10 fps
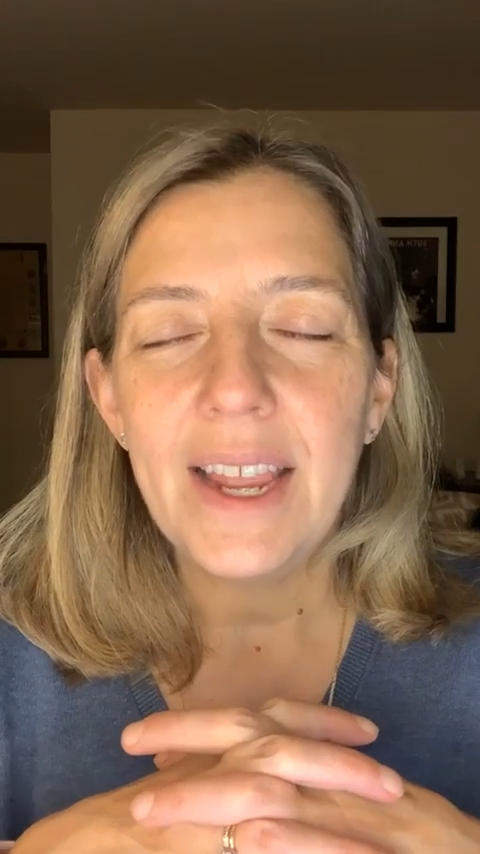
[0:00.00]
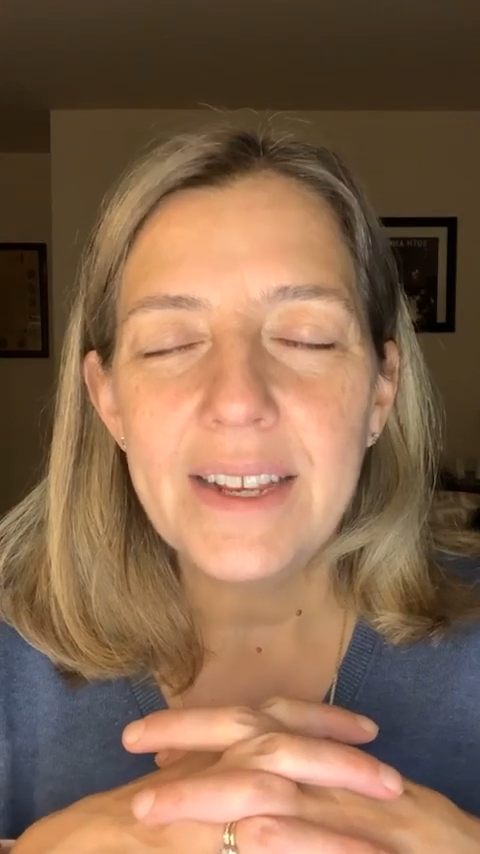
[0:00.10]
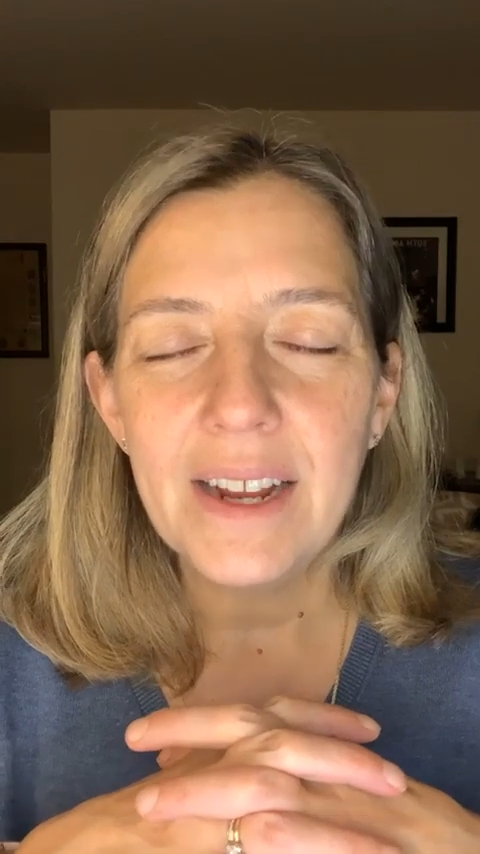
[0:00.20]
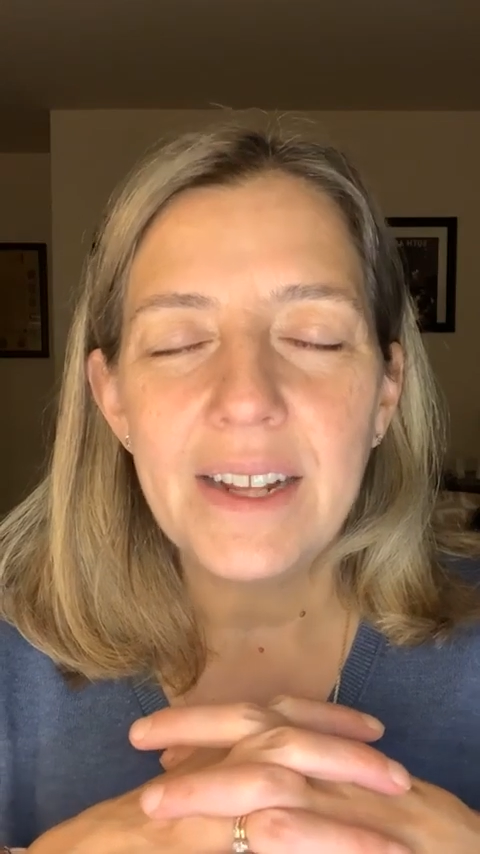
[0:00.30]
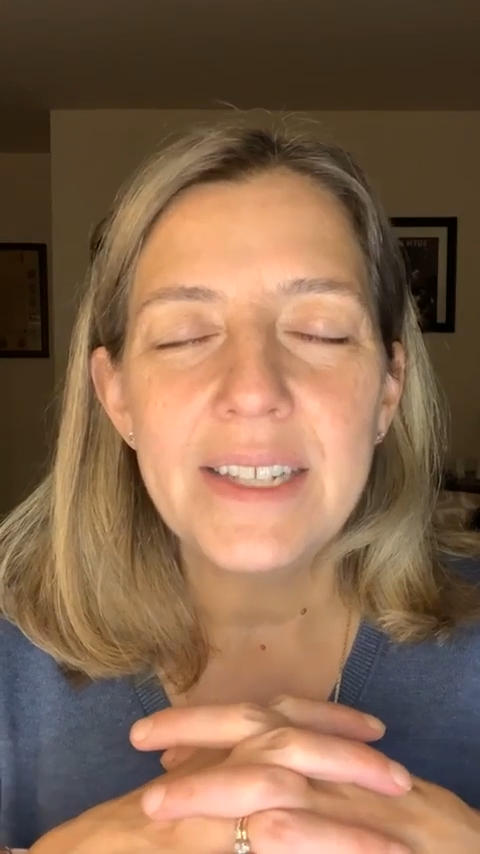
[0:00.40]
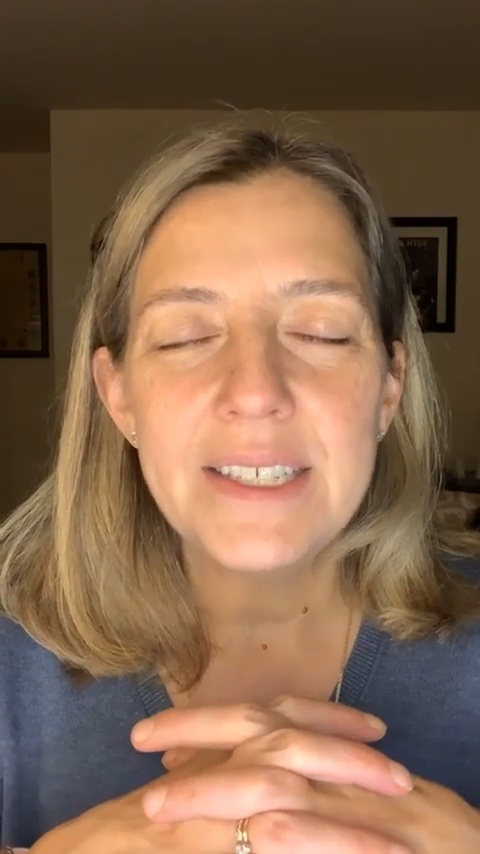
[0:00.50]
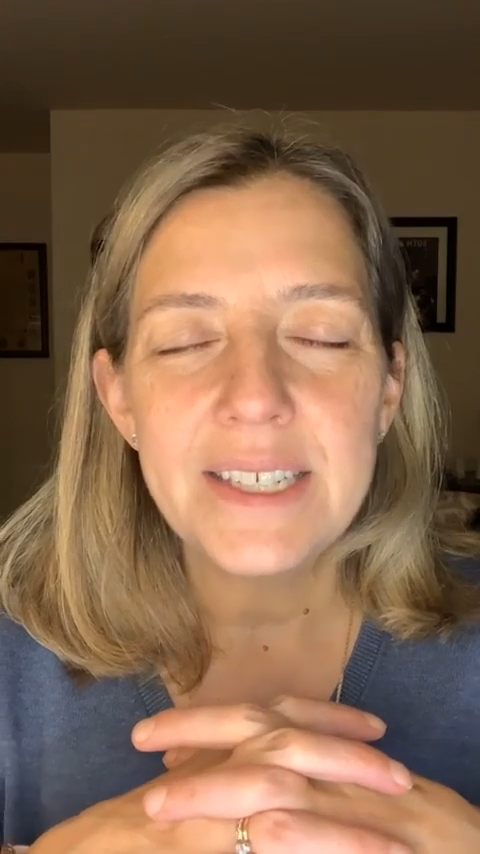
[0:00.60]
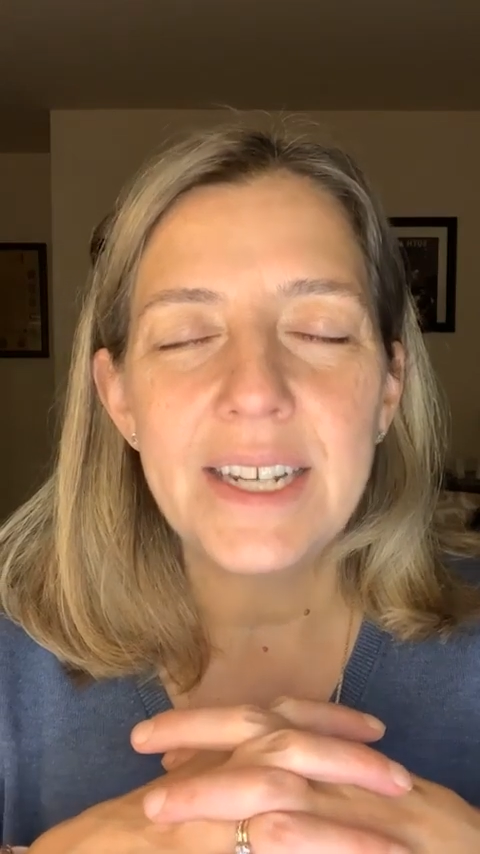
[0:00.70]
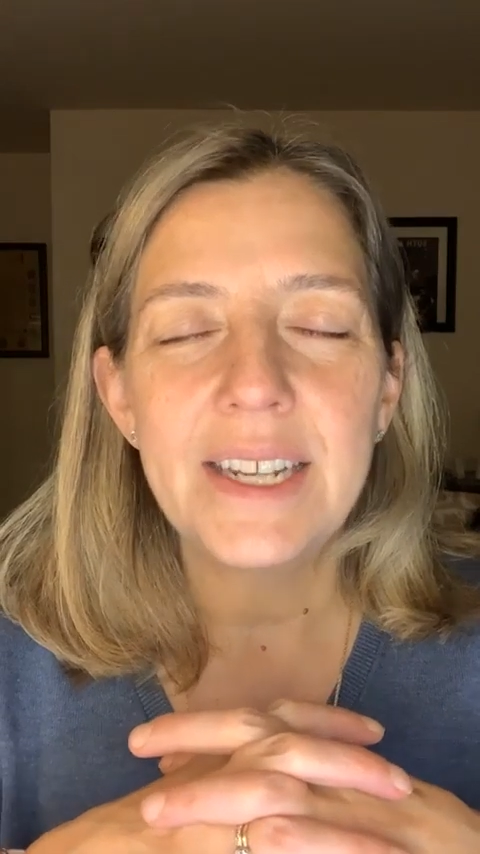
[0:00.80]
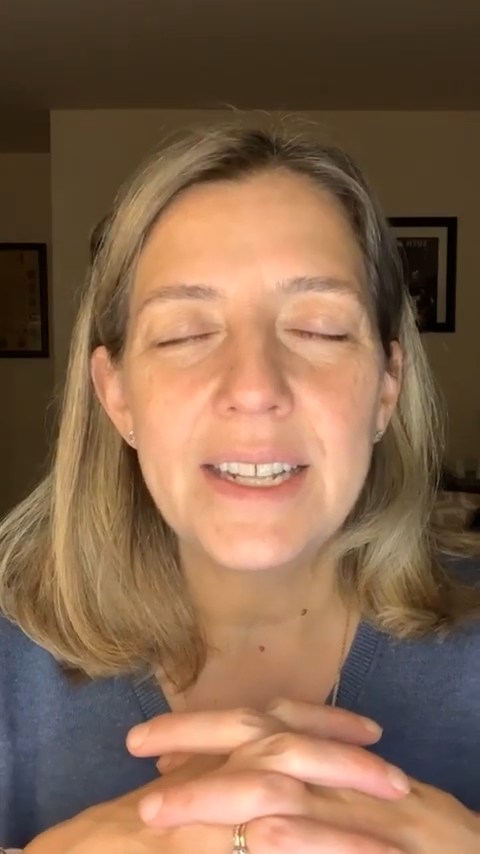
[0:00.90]

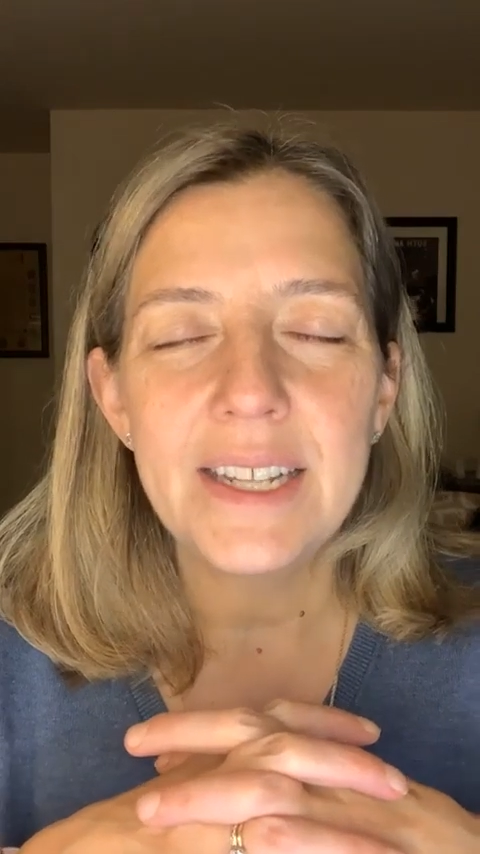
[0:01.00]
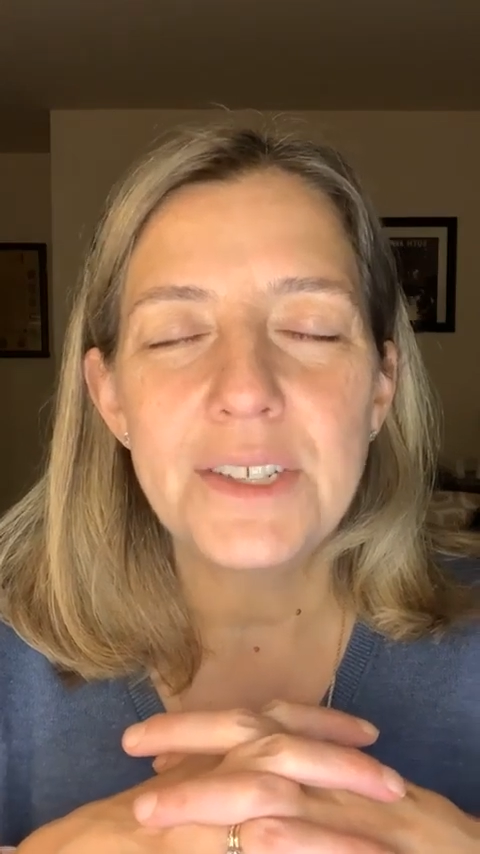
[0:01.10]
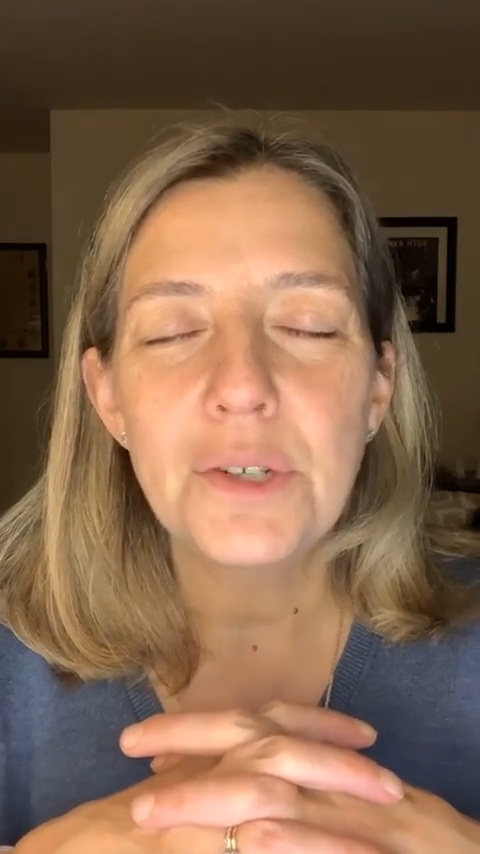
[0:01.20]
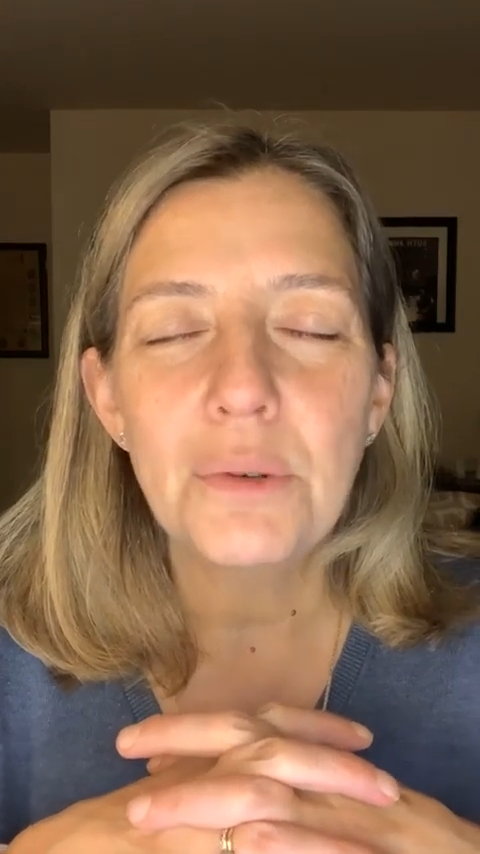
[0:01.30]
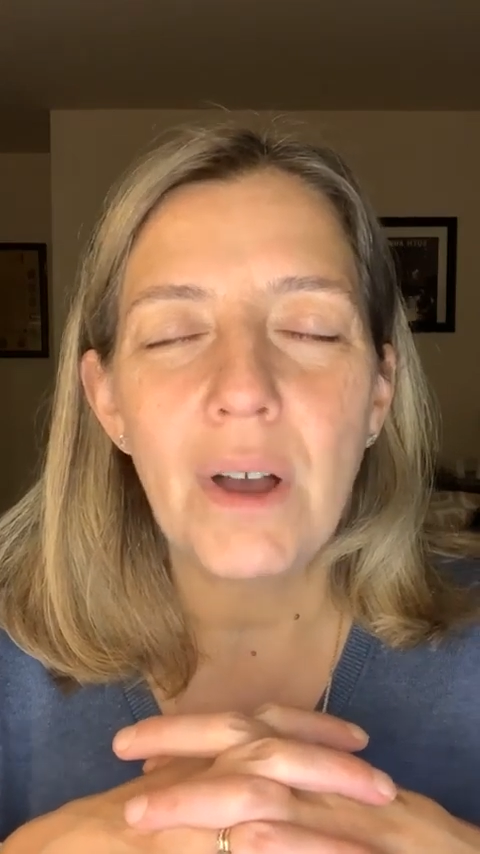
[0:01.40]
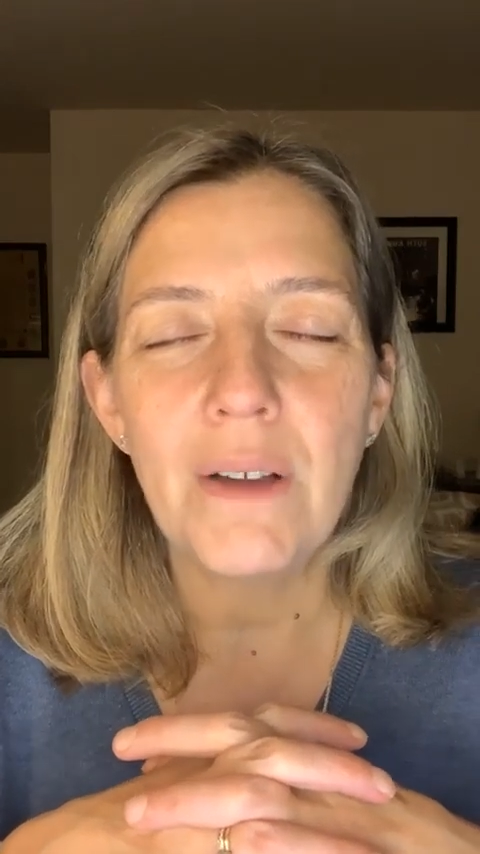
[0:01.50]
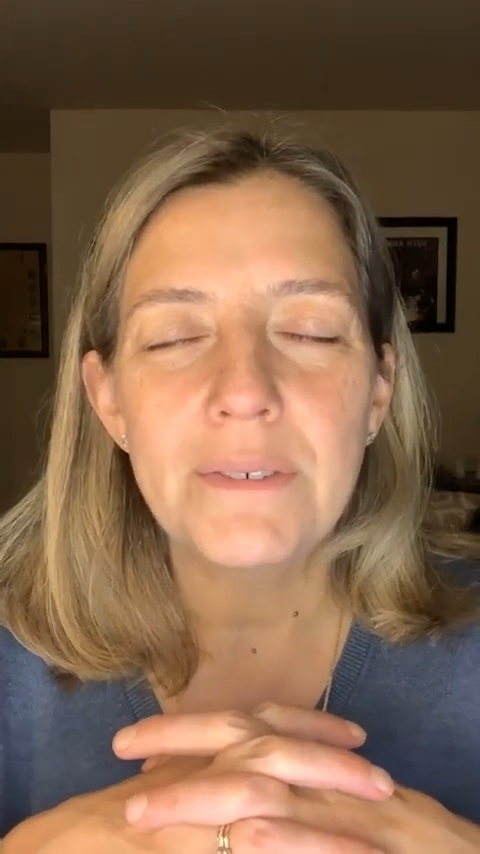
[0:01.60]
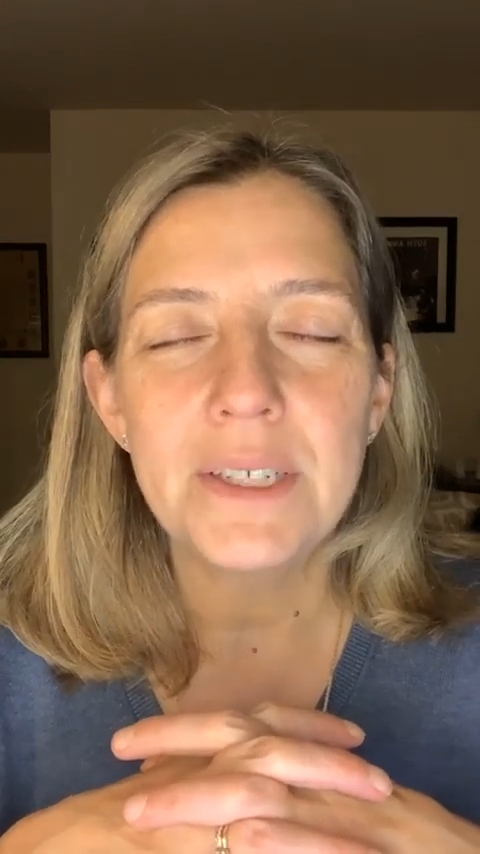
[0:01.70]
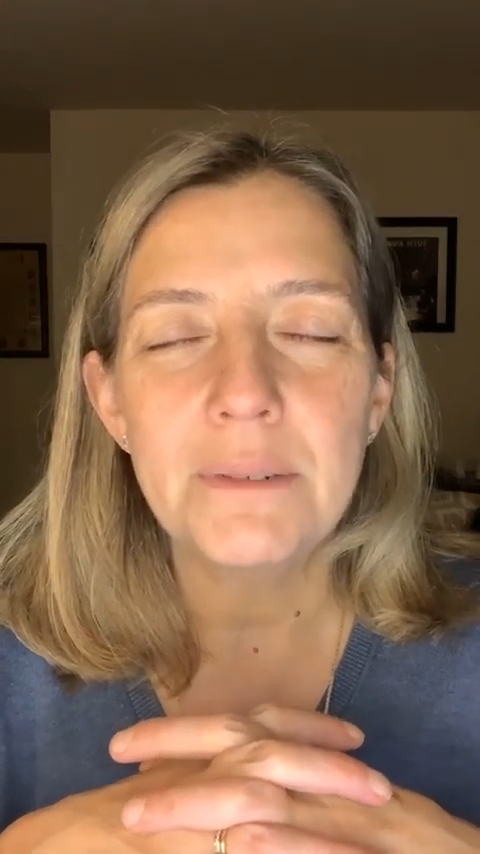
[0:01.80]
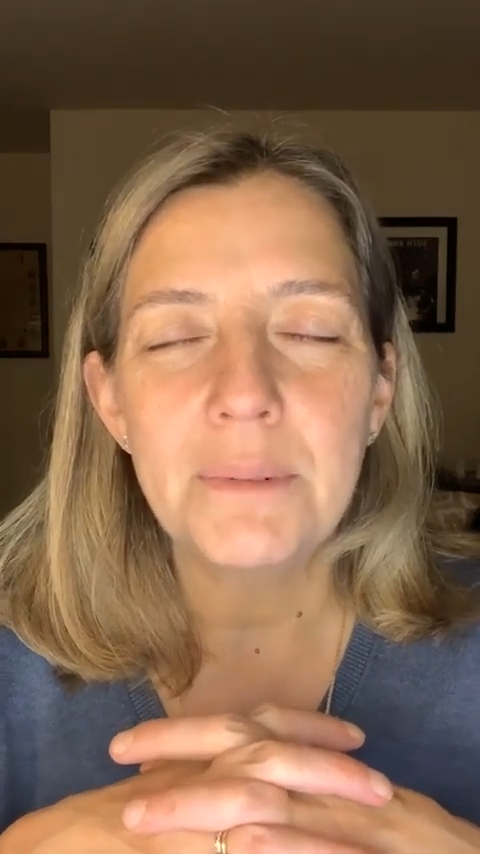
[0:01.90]
acknowledging that too
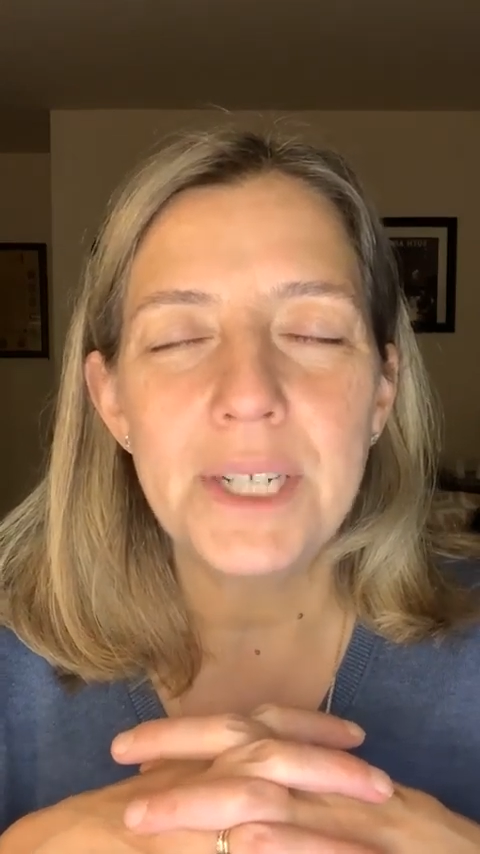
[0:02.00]
often